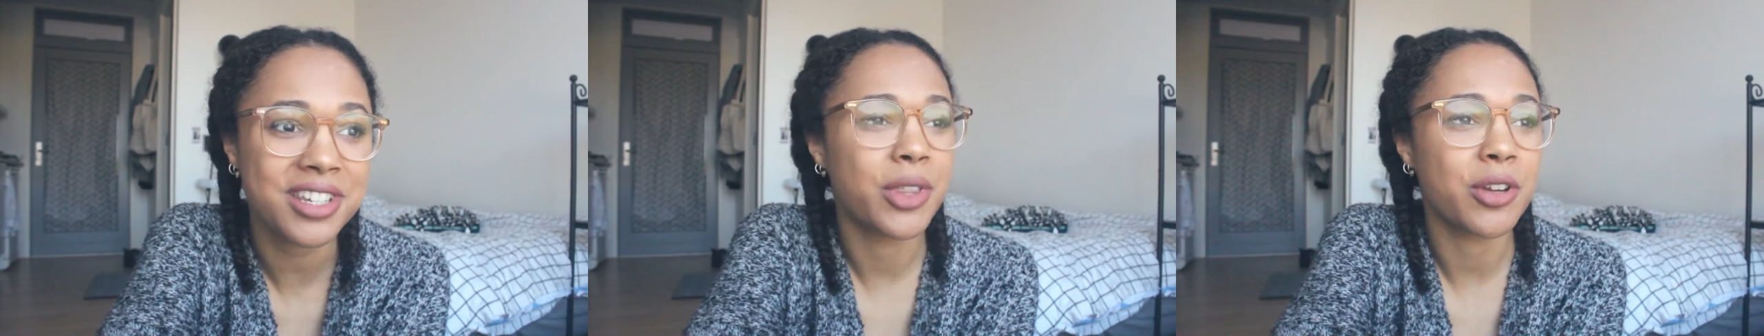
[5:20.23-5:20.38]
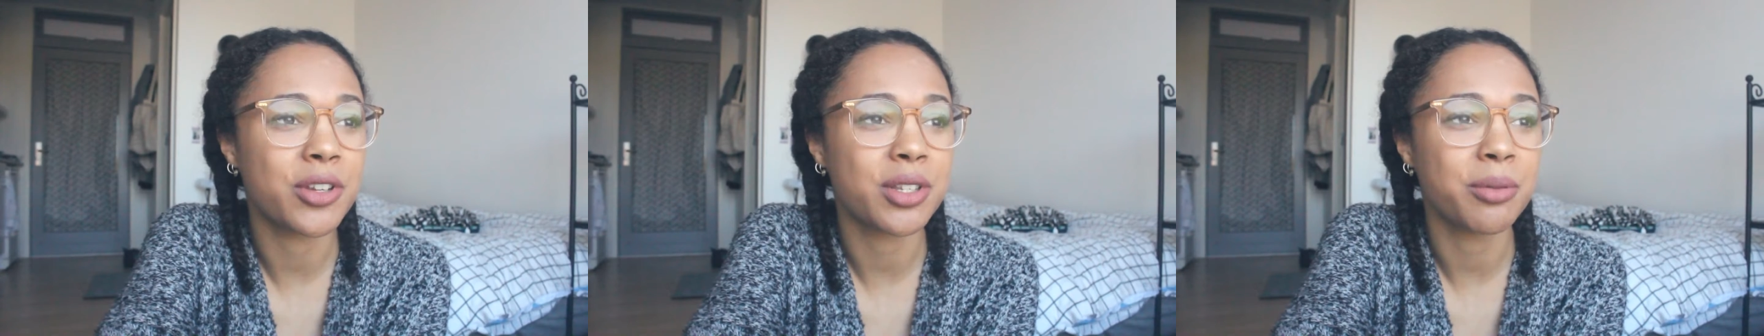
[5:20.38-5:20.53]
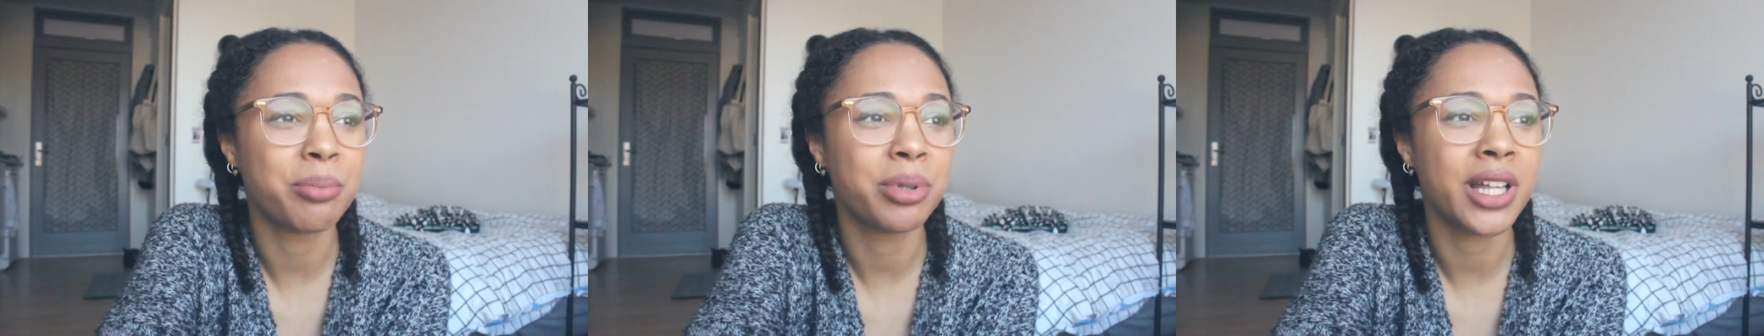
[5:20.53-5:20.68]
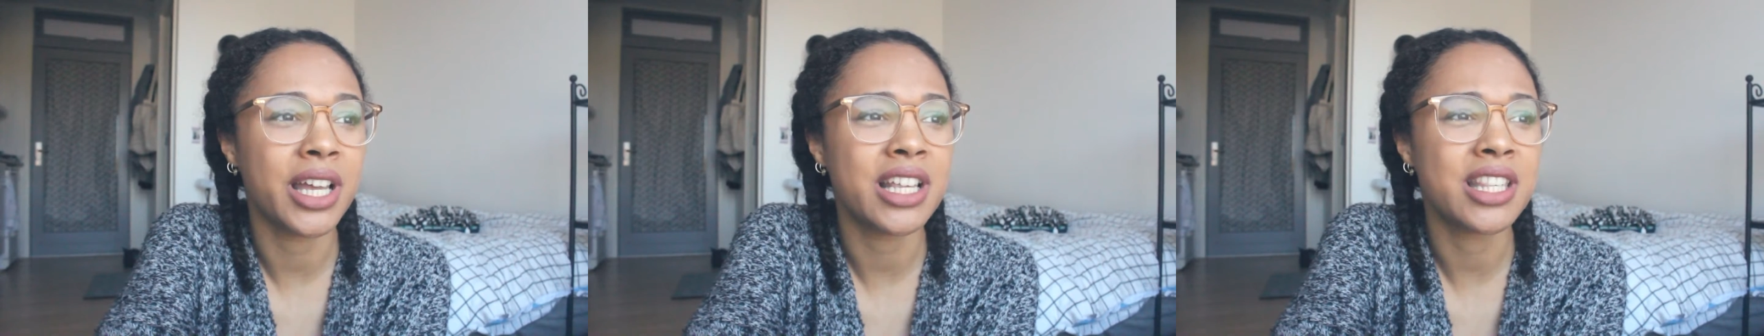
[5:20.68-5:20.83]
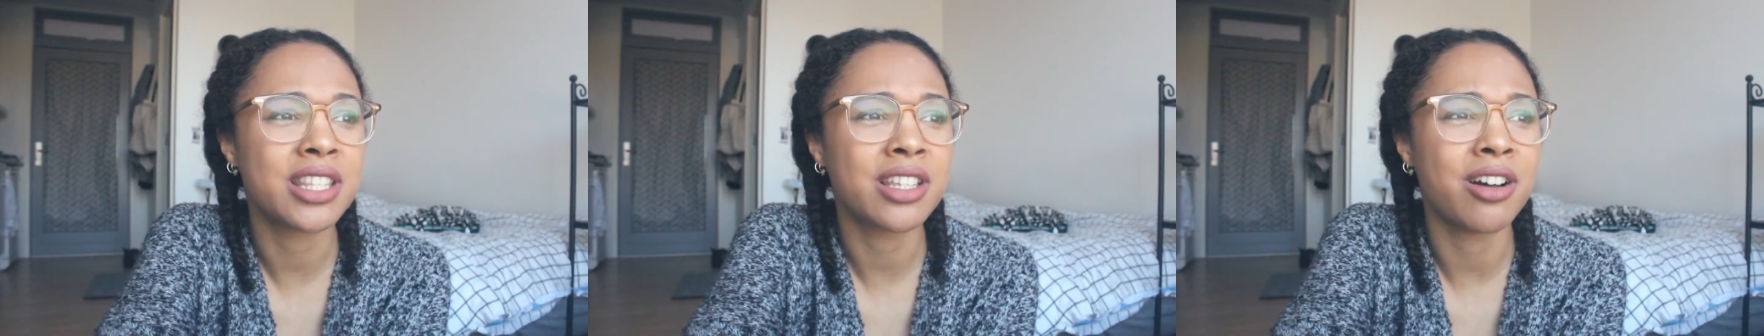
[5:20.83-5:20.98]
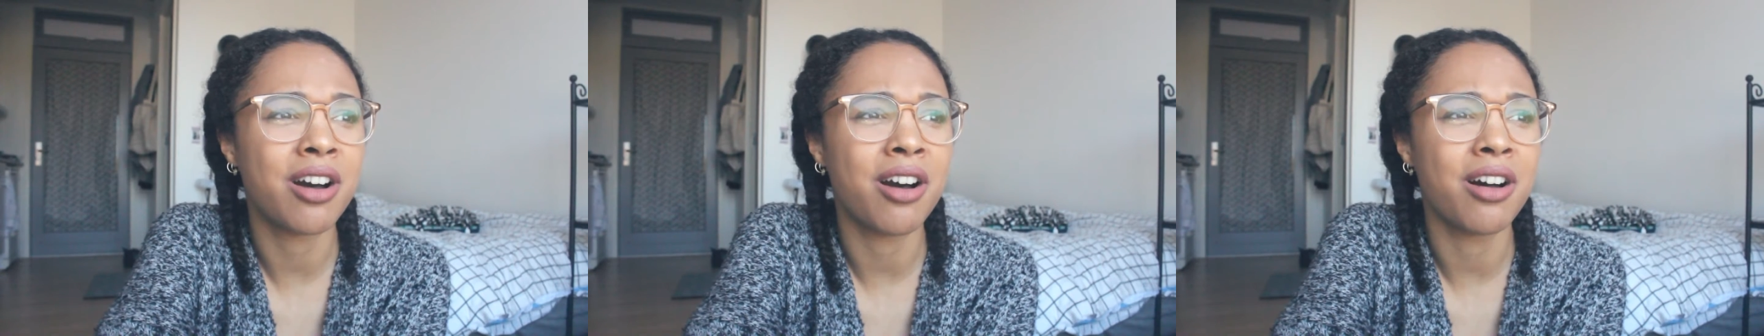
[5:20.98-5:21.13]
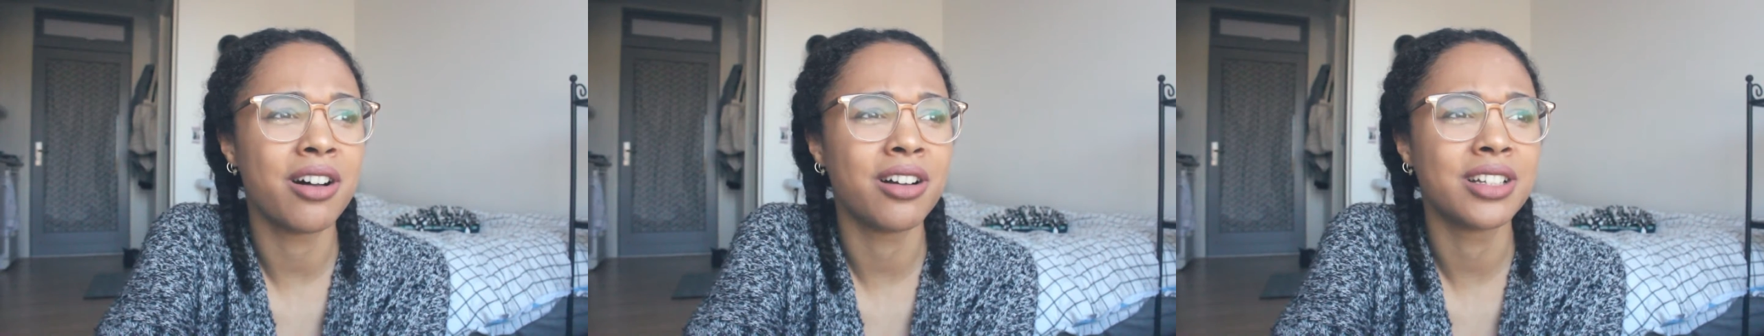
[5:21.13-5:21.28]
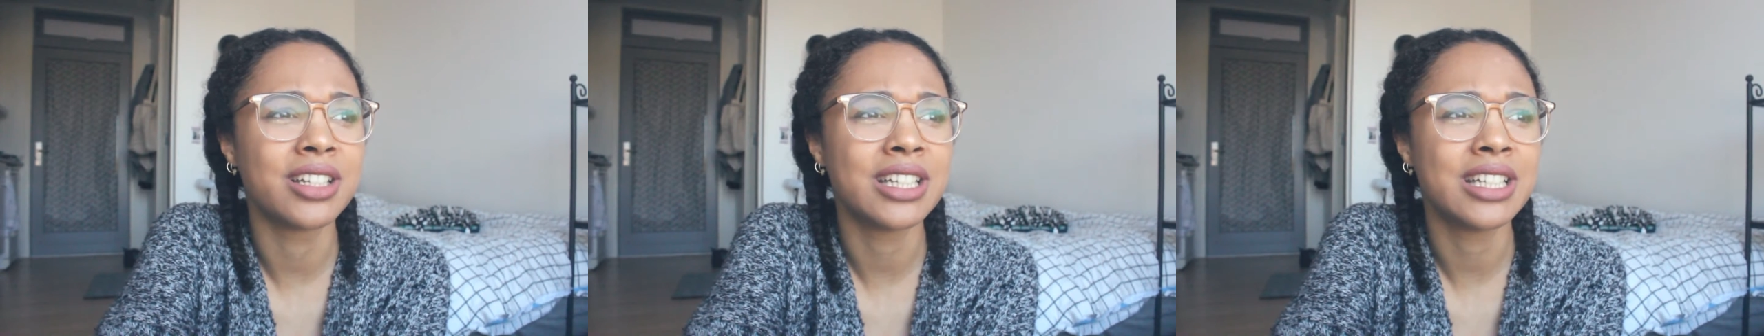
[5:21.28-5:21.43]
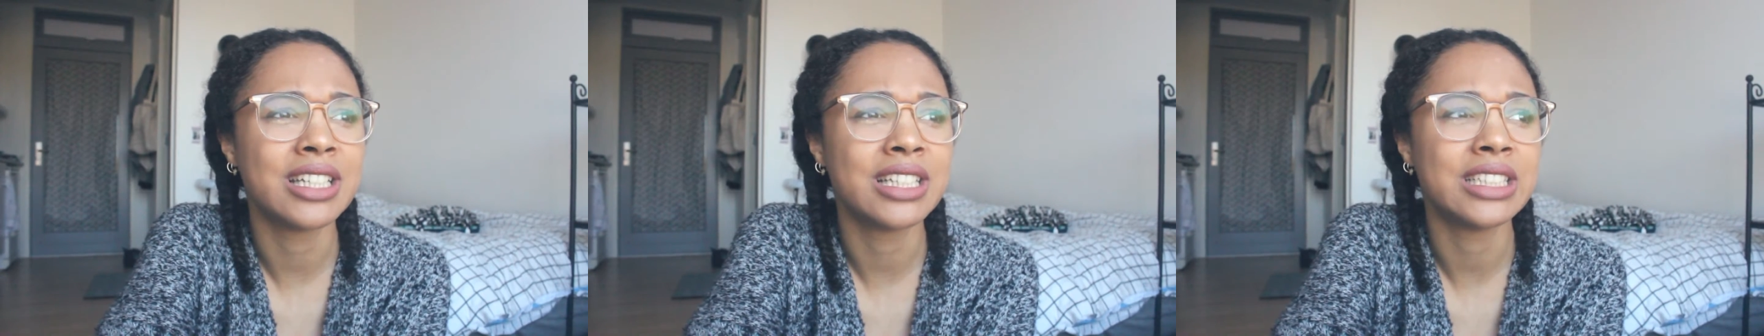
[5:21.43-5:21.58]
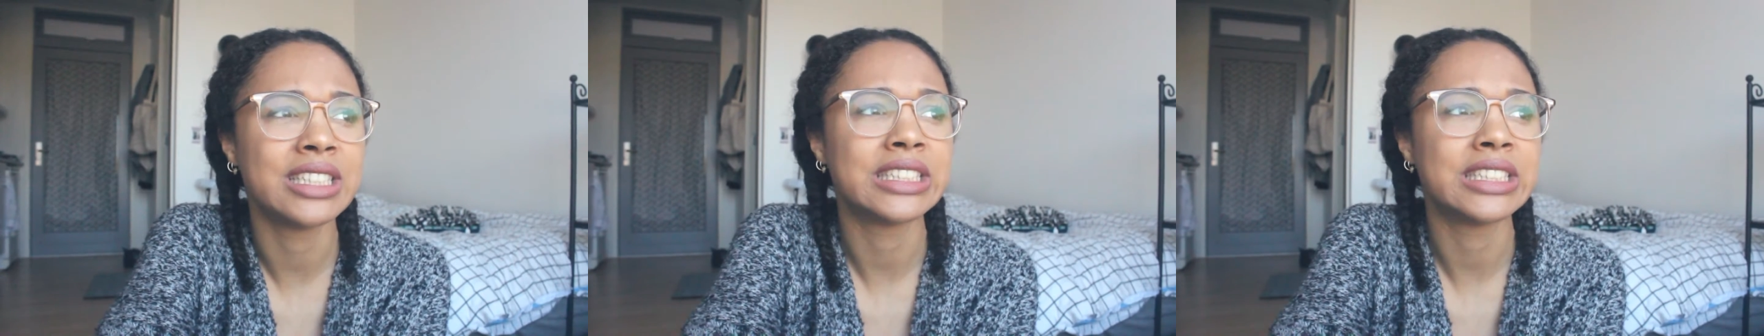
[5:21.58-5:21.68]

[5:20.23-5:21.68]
There's a place called,